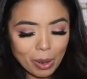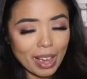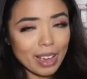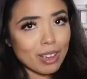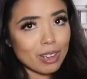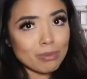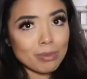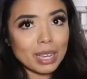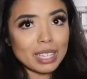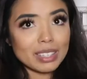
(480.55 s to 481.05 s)
high
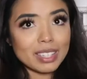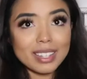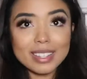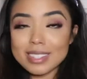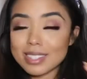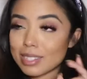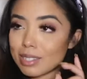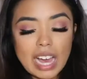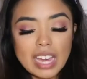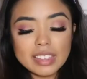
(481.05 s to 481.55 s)
on my
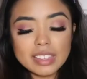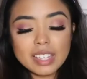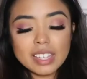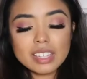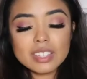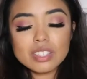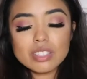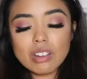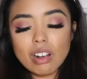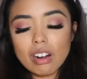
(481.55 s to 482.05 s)
list. I
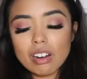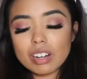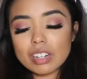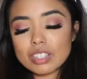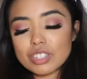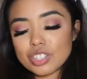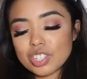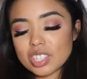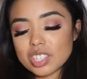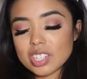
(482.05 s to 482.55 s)
think Scar
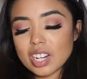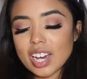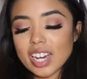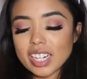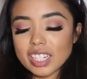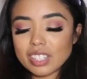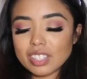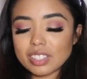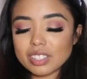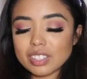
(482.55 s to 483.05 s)
is just
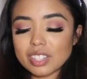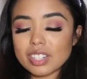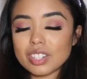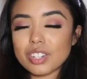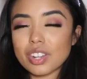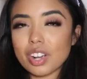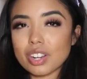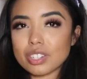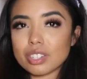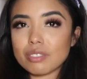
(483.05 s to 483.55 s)
higher than
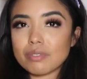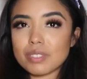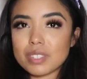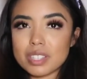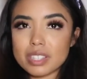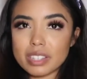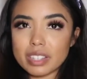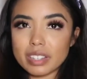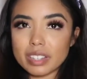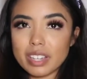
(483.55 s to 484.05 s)
Dr.
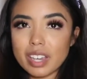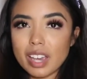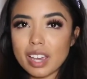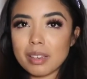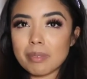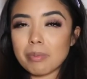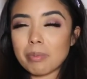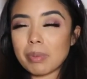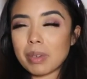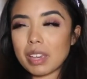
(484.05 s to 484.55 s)

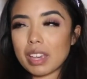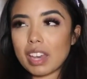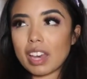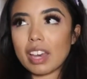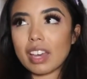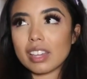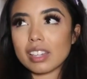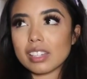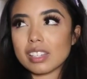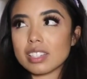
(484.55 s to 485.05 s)
Facilier
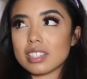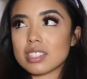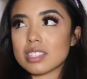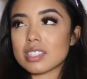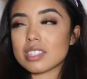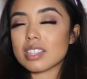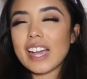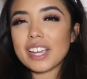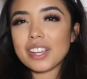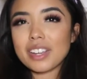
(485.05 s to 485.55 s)
because
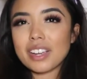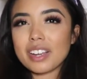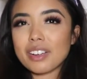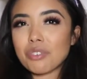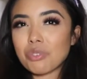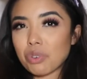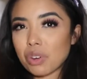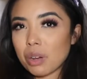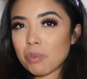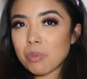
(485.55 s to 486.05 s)
I
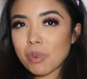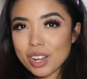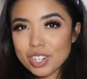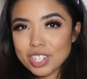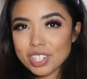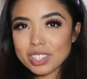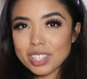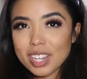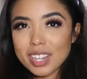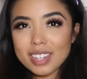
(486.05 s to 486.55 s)
grew up
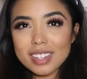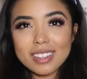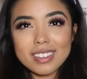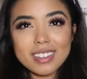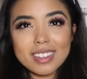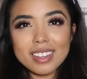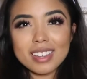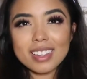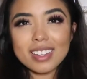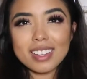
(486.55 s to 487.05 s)
watching Lion
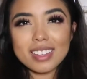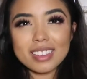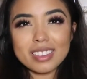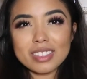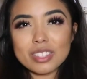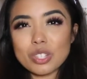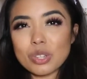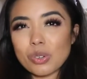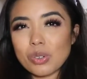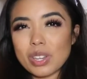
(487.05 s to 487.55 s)
King
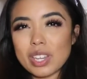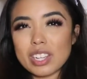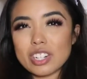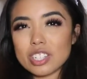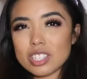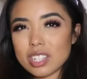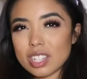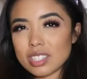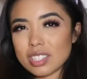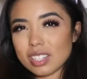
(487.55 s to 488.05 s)
and so he
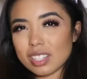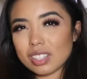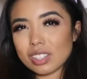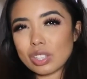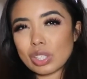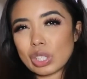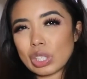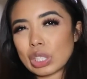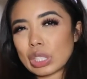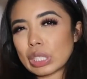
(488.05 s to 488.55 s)
just has like a
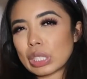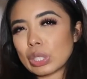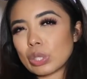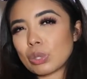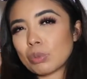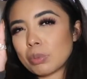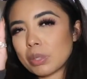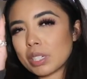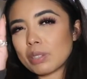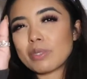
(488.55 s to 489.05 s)

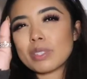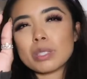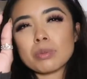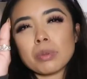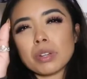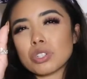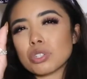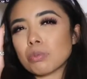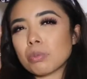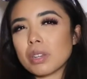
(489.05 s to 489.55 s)
little bit of a
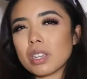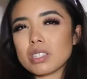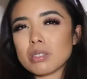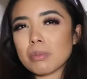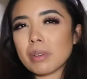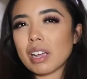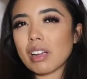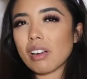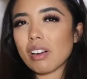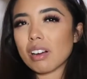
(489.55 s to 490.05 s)
special place in
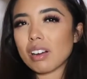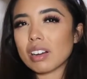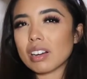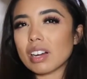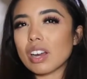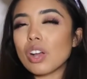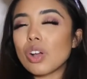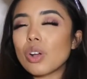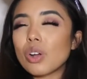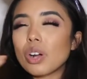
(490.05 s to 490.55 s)
my
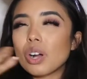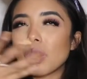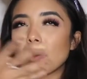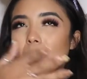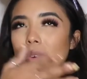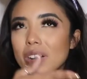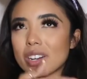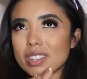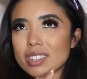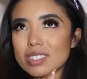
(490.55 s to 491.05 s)
heart.
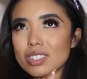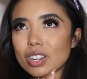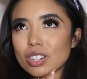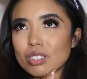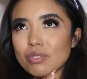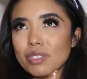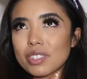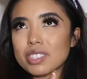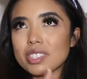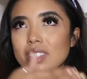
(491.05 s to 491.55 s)
Whereas
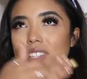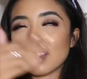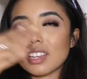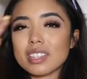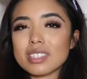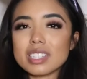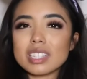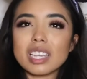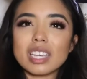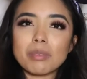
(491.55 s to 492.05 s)
Dr.
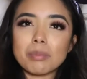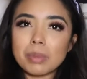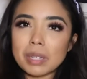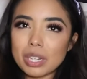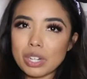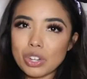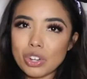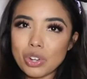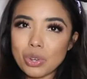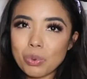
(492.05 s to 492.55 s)
Facilier is like a
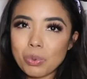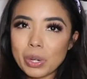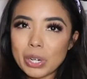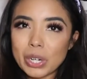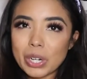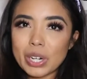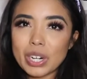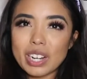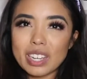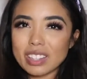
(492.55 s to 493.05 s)
bit
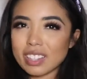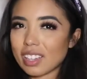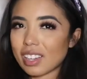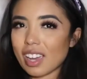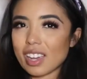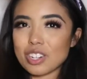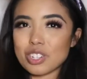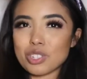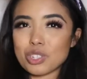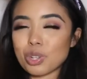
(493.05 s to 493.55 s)
newer and like
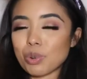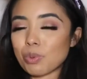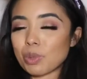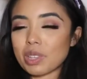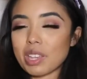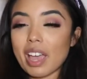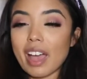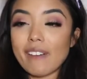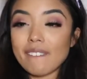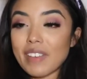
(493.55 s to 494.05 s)
I just don't
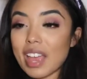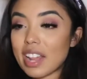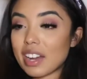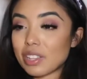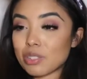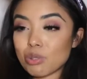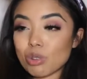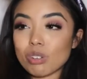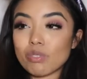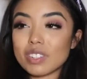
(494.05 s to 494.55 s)
really have
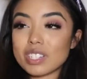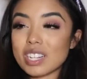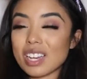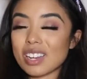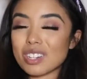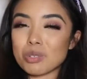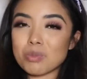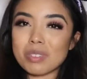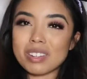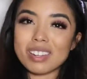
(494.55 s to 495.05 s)
any sort of
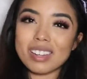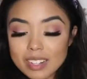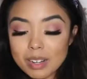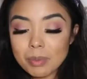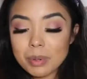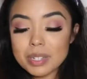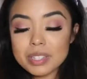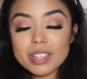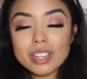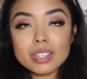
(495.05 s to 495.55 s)
attachment.
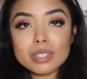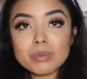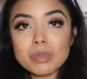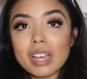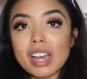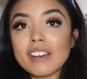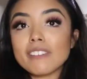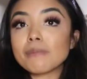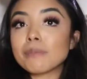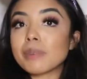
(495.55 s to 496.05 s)
number six, we have